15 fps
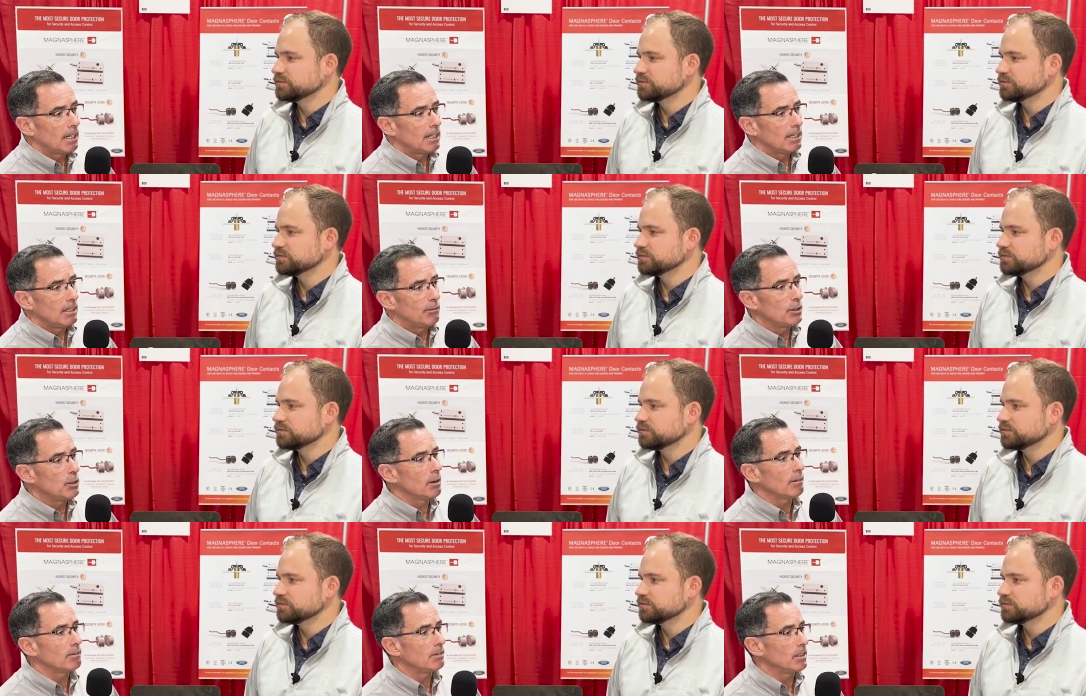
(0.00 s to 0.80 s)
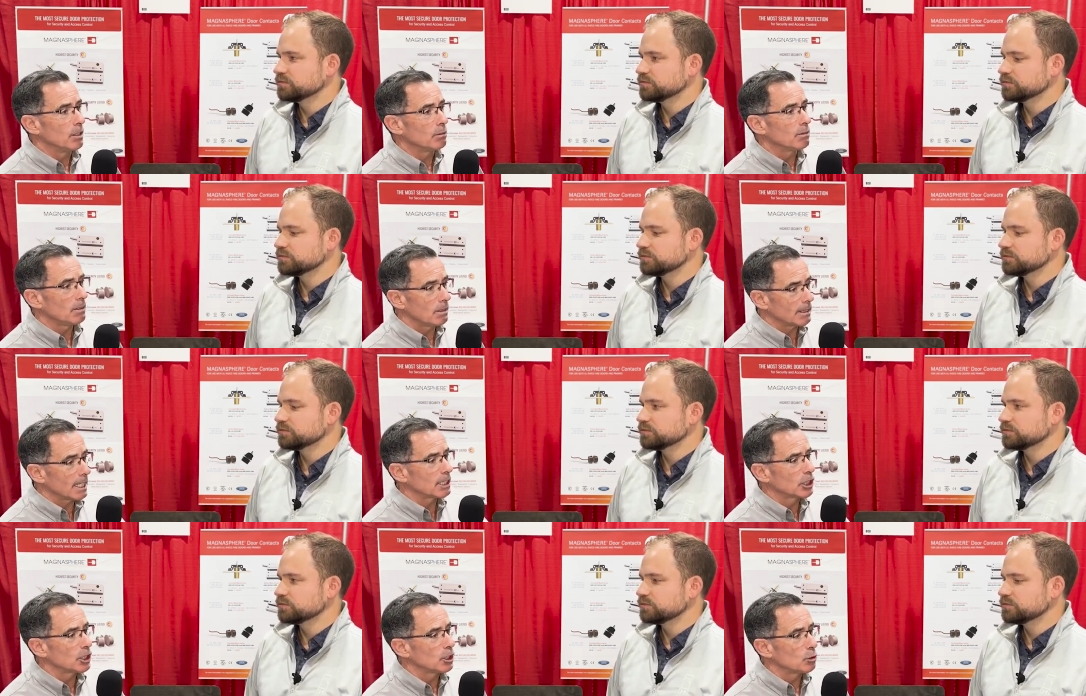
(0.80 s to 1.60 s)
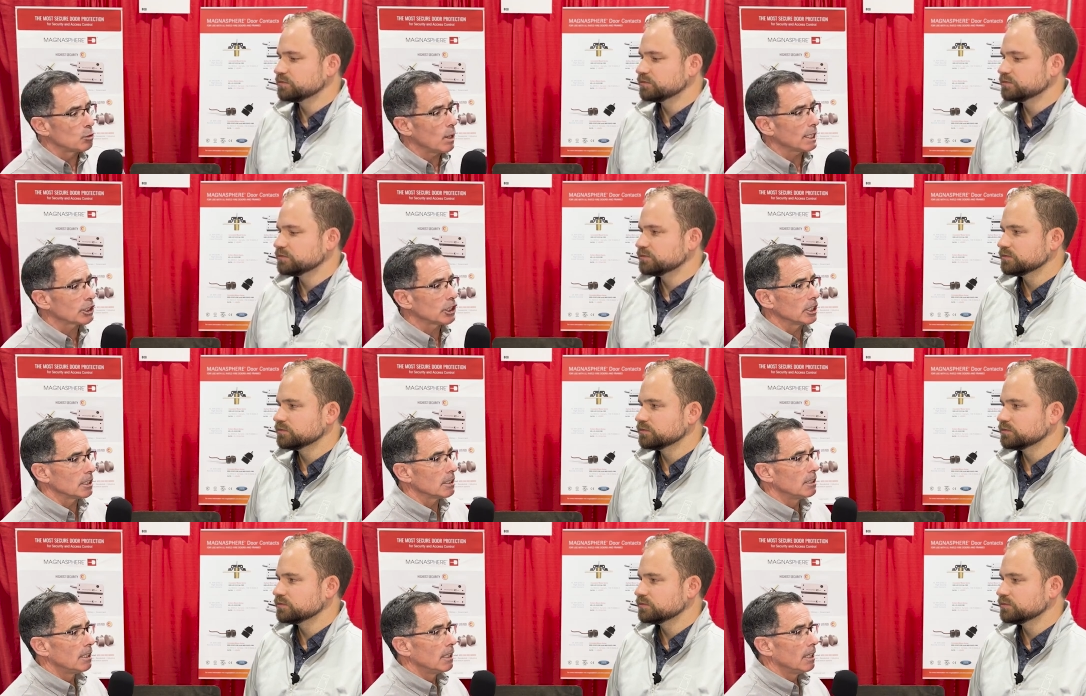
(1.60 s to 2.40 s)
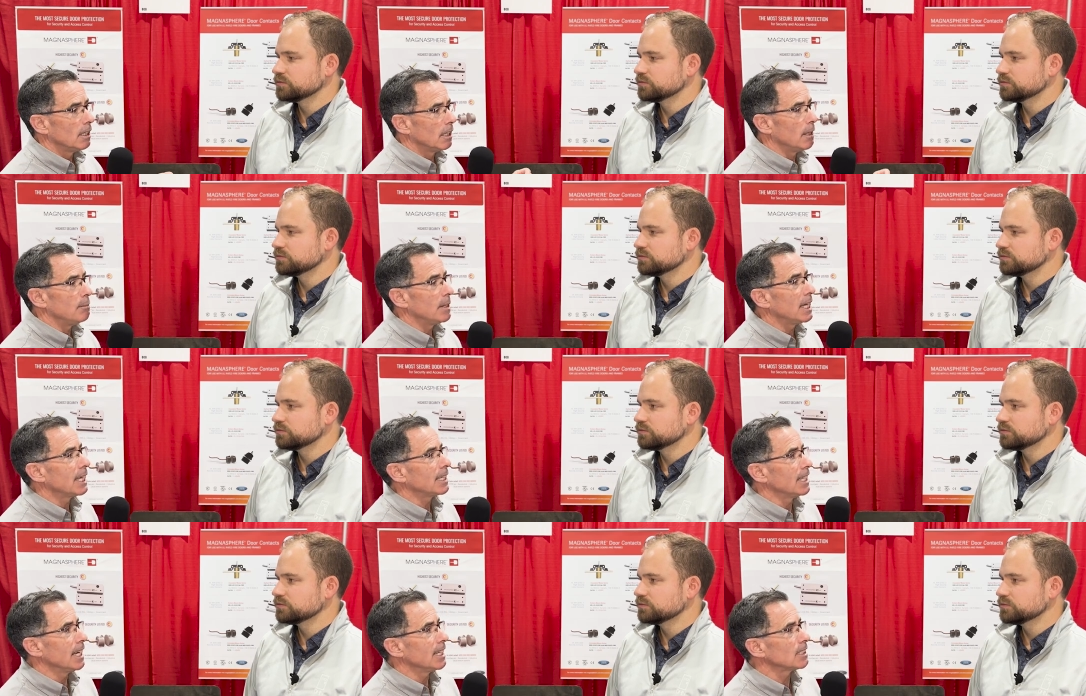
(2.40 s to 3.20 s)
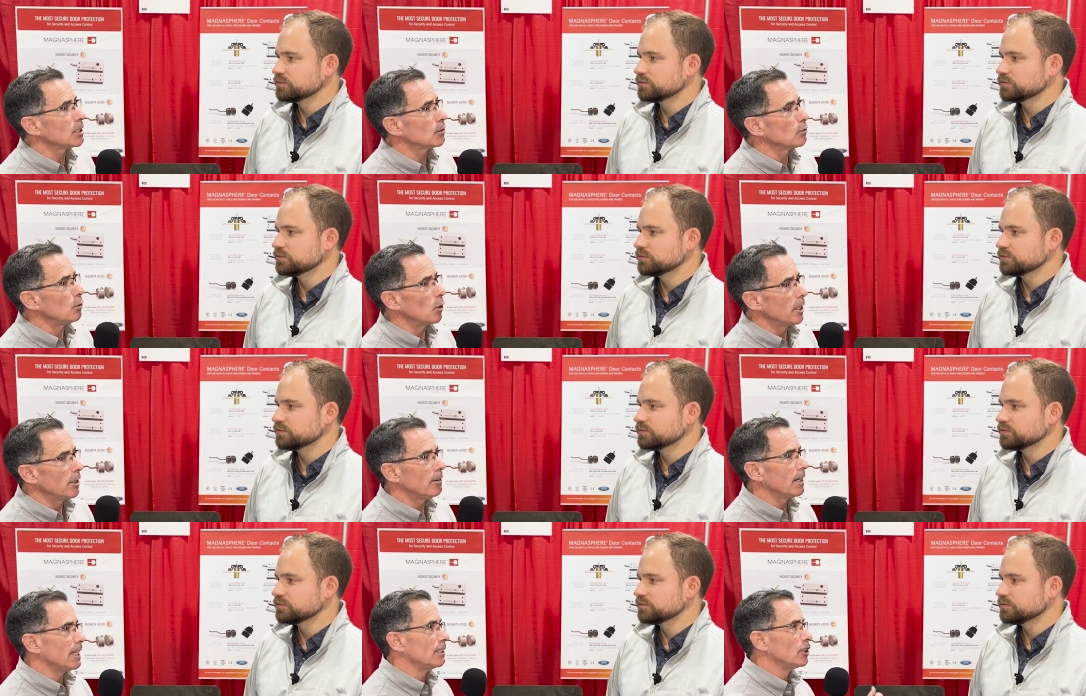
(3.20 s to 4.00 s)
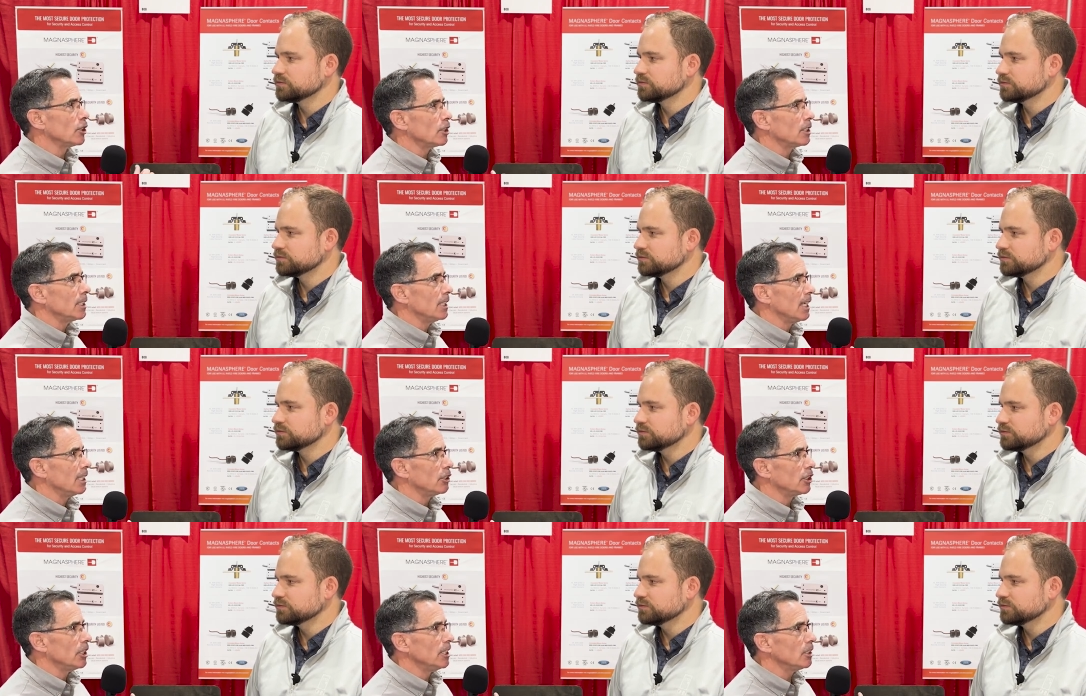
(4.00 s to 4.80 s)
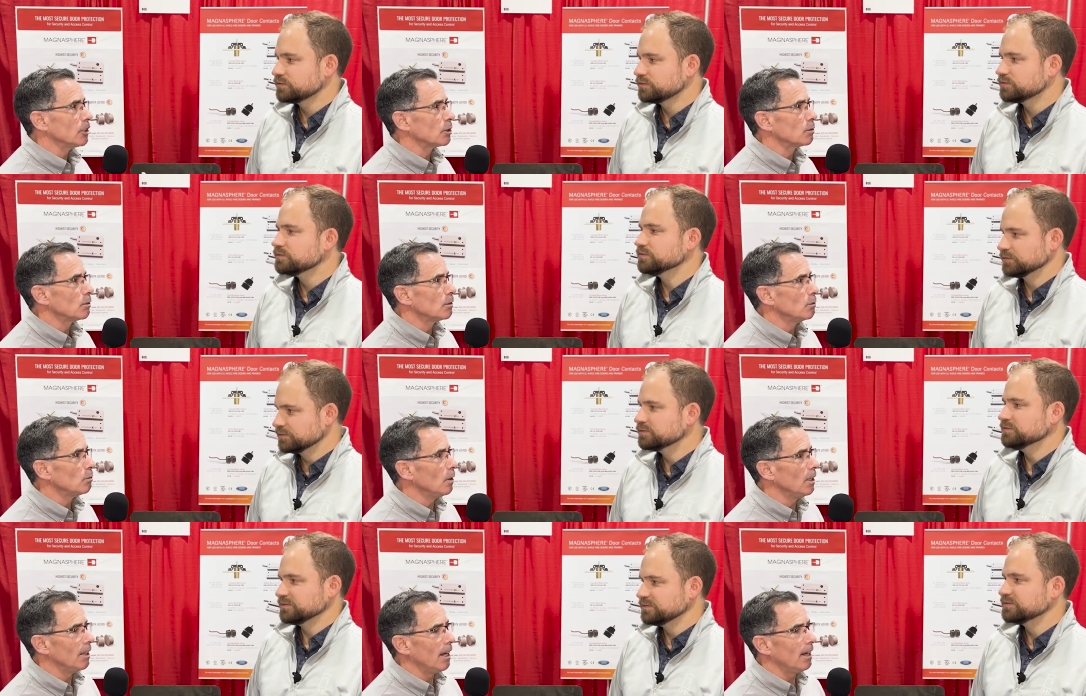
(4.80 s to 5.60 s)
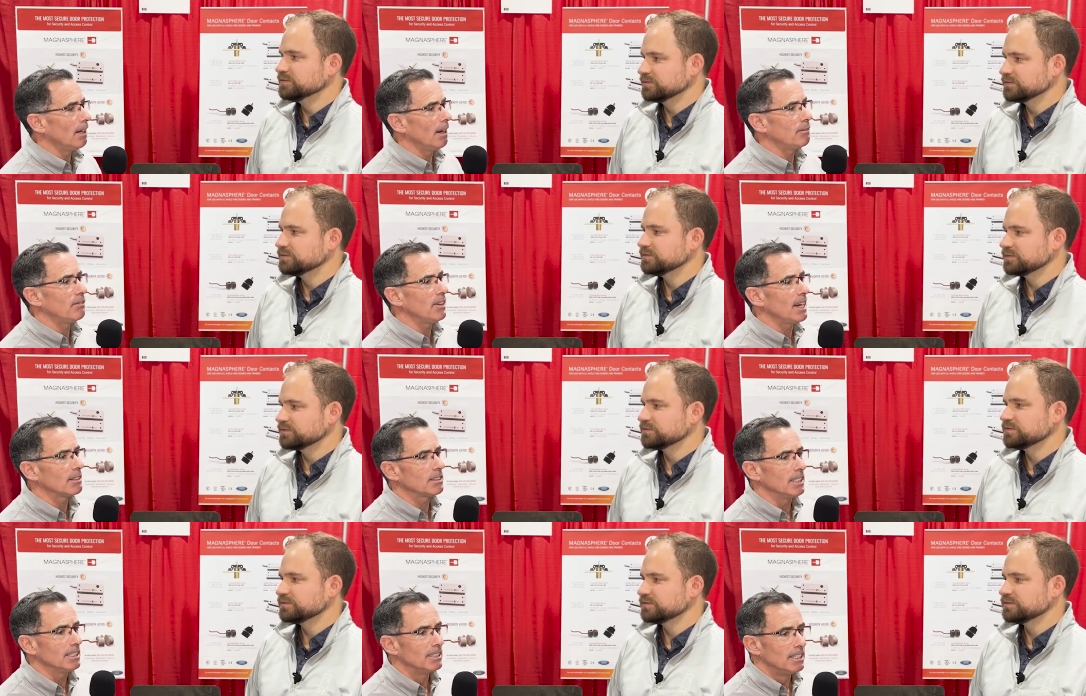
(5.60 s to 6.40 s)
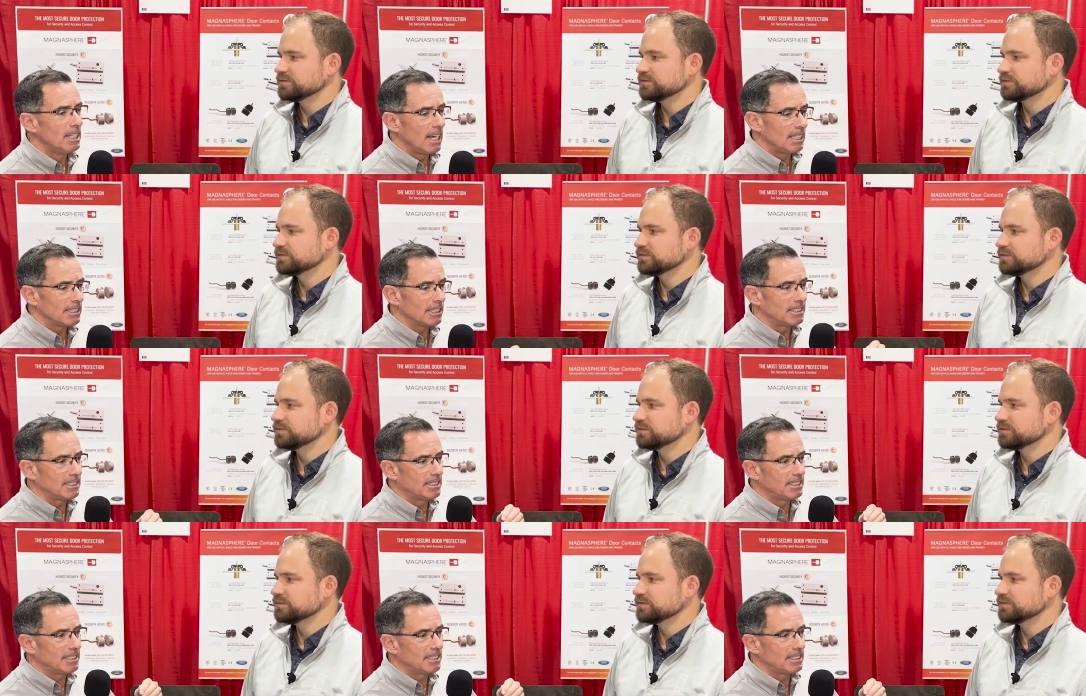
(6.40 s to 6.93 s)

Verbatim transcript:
Speaker 1: if you have you know that's a good question, let me get the answer for you, and I turn to the engineers well, I've found it the,